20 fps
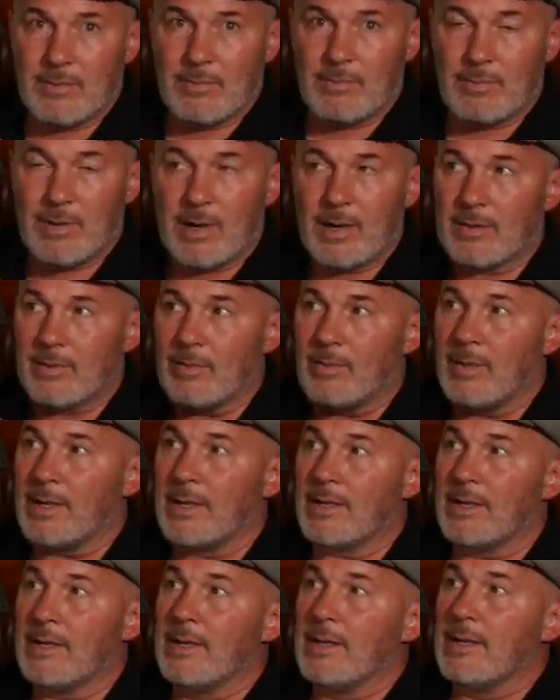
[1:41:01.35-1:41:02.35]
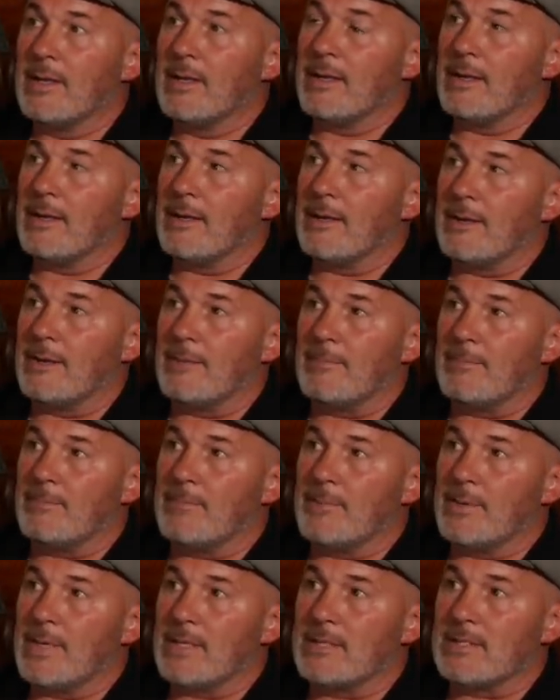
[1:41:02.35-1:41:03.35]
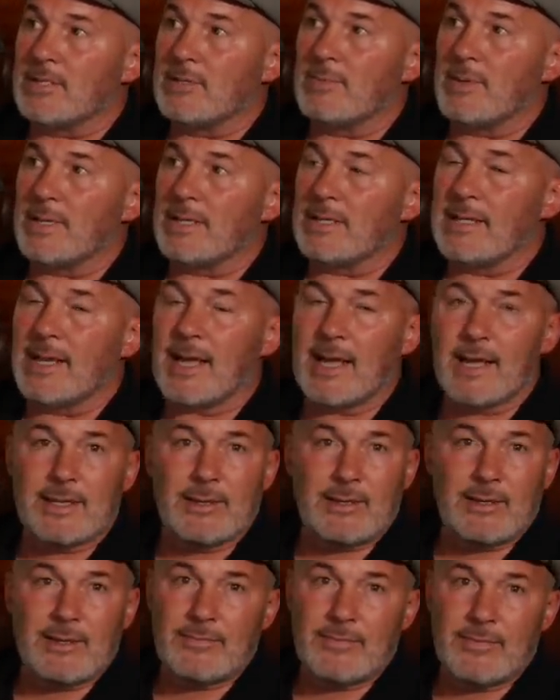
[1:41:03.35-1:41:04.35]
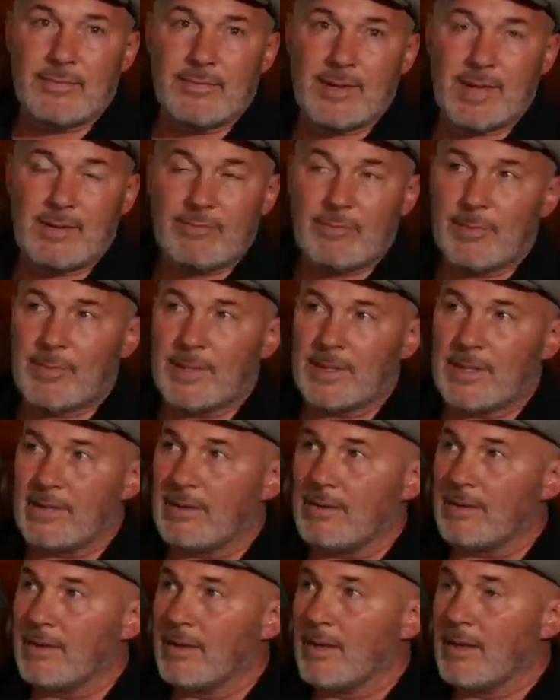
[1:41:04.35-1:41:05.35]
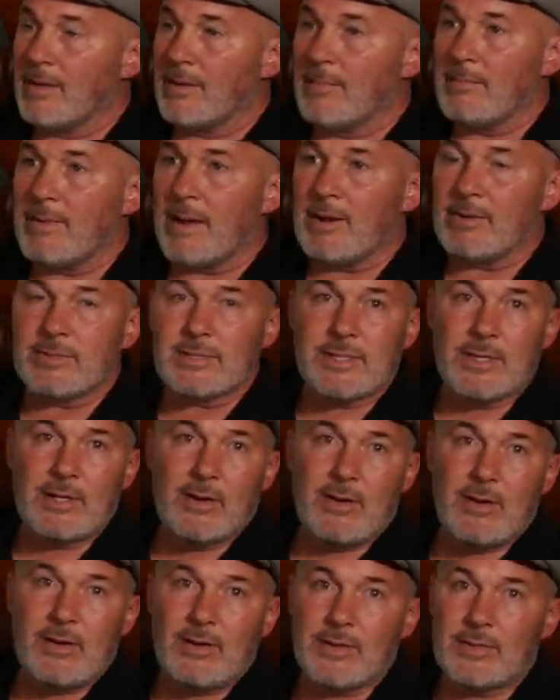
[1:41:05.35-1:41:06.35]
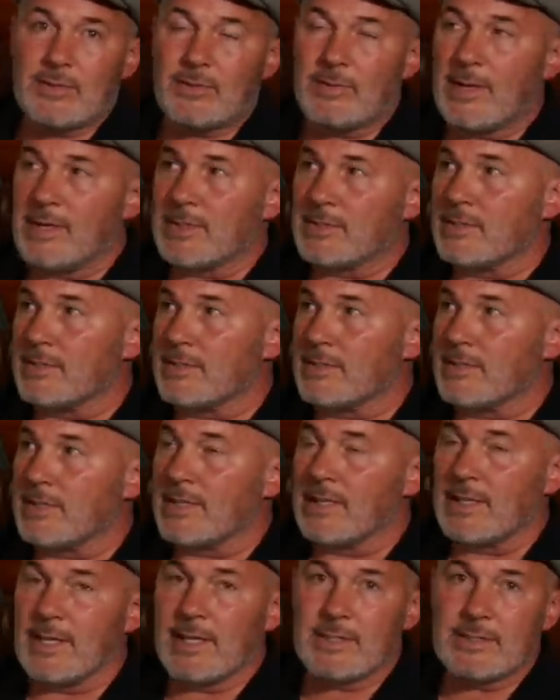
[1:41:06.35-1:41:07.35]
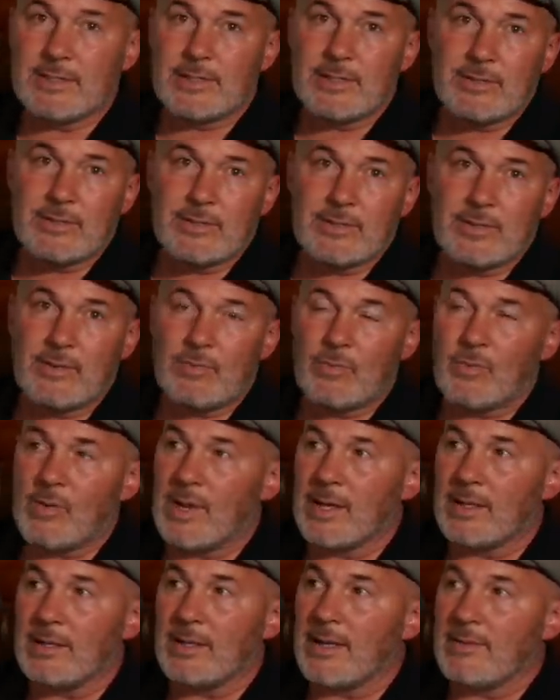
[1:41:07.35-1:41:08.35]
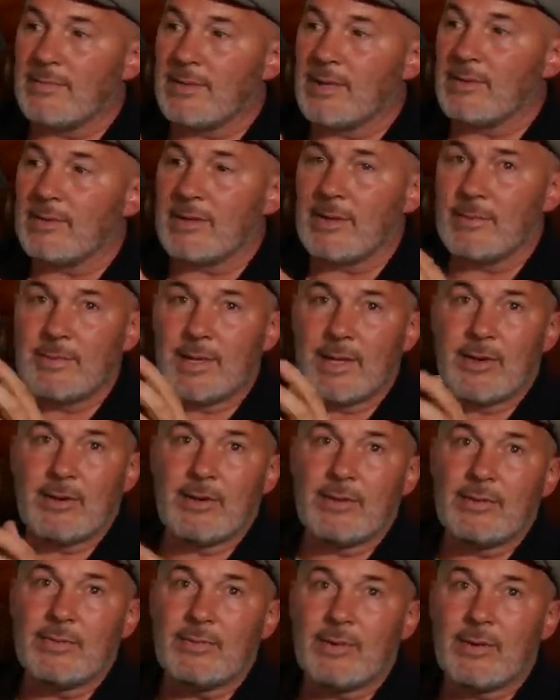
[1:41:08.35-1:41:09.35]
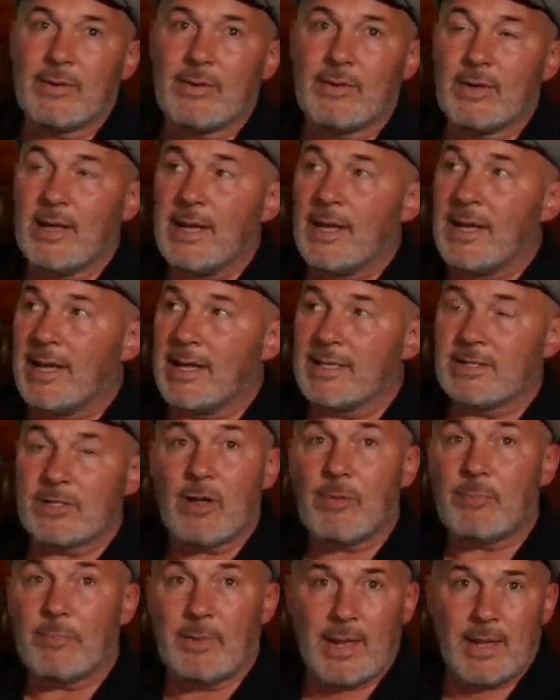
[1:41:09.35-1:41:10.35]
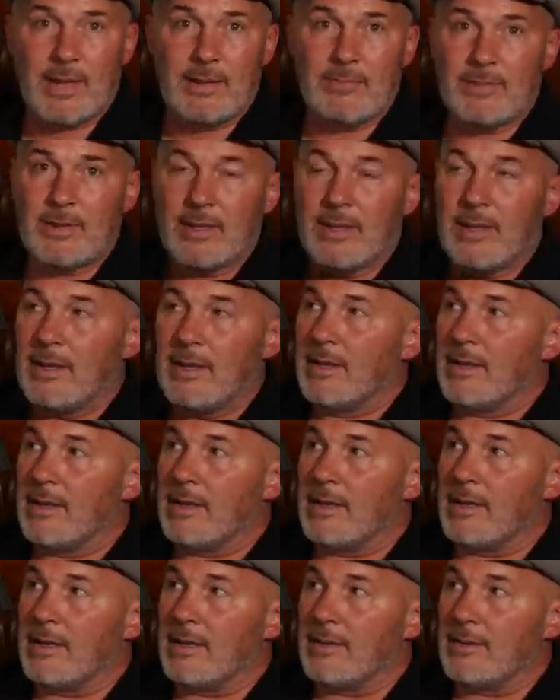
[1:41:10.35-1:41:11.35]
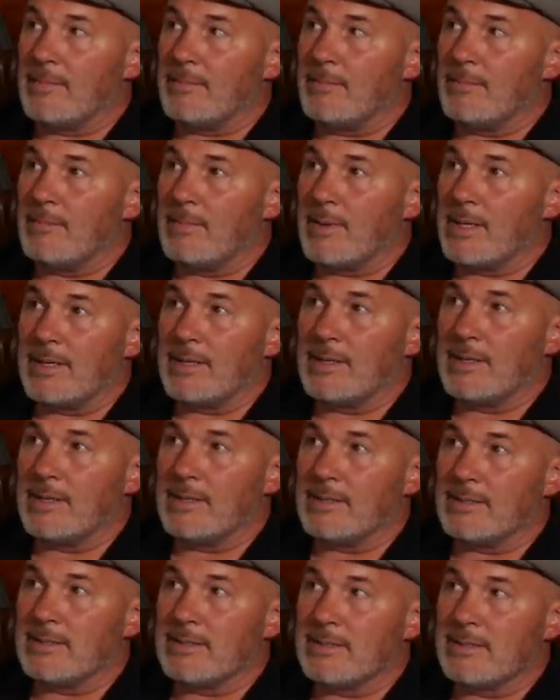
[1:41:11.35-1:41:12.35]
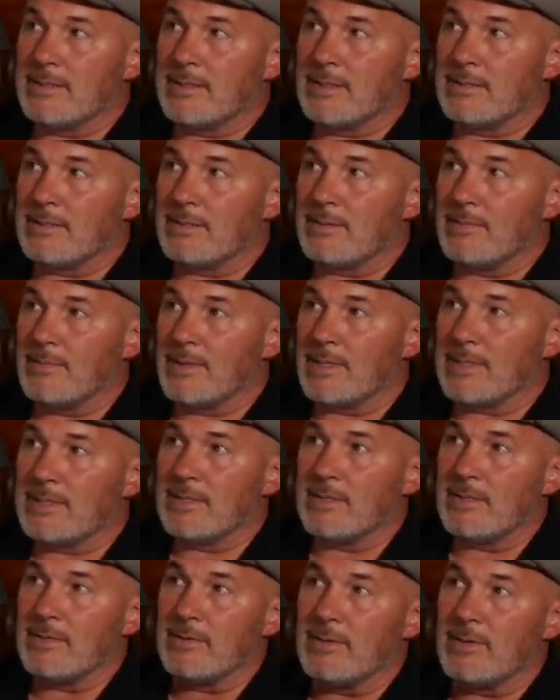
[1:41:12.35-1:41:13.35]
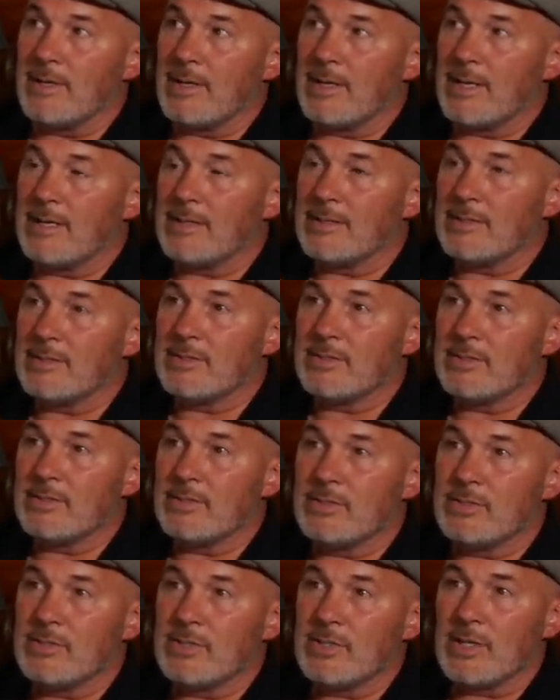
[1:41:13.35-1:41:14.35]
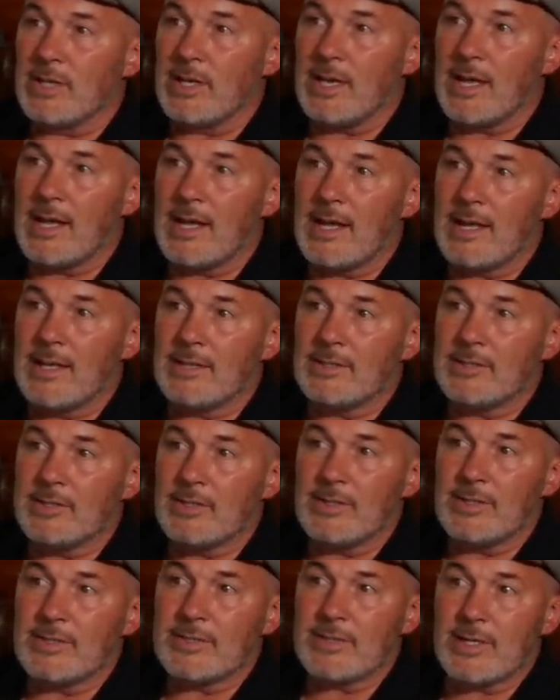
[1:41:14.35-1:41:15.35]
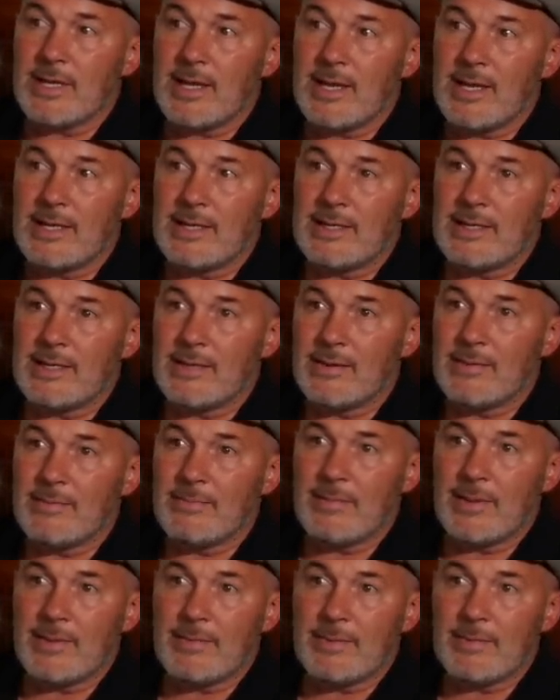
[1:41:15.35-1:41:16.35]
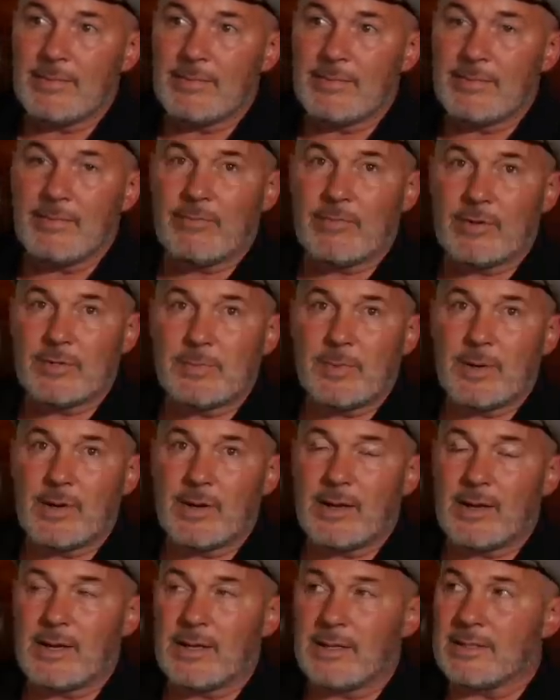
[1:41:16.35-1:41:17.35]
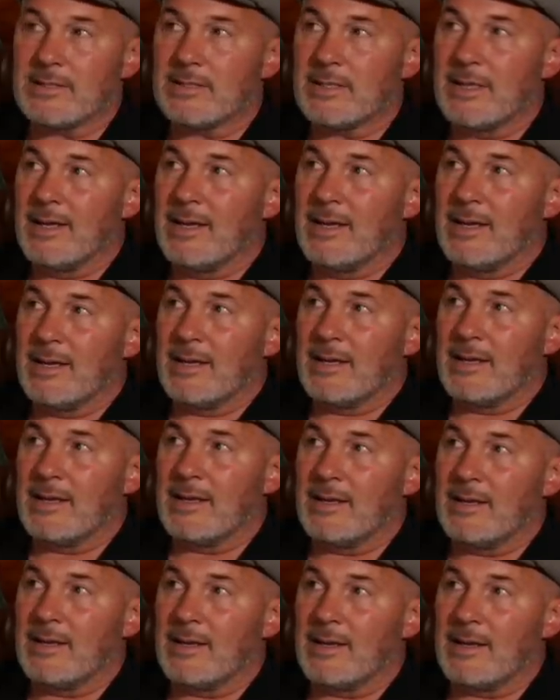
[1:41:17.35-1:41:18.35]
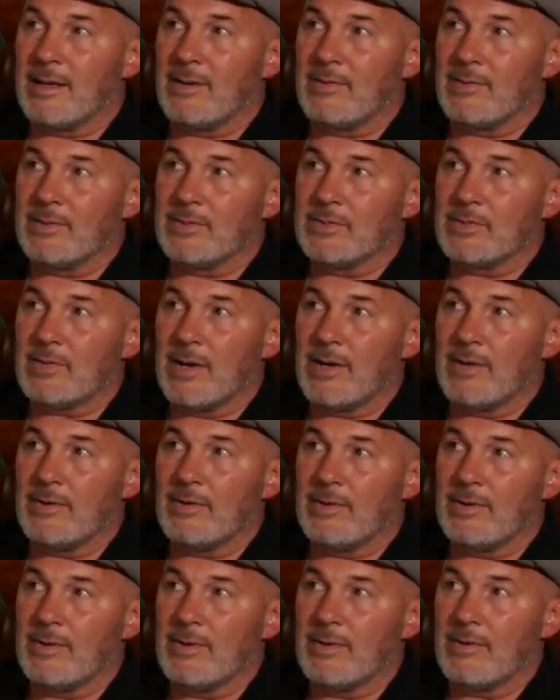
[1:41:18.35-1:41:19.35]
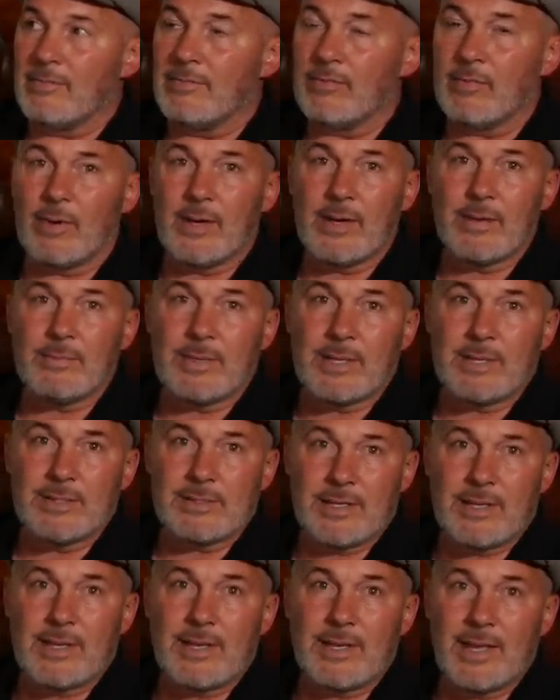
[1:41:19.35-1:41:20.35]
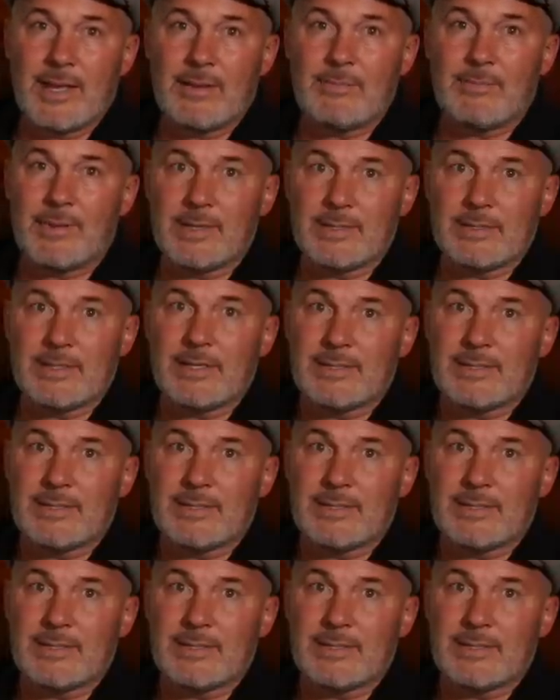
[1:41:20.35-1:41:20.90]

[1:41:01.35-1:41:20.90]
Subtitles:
Parkway. It's spectacular. If you've never been there, mountains in all directions, glaciers and wildlife that'll come down on the road. It's all paved, but it's a must do. In June and July, maybe the first part of August, I would try to avoid it because it can get busy.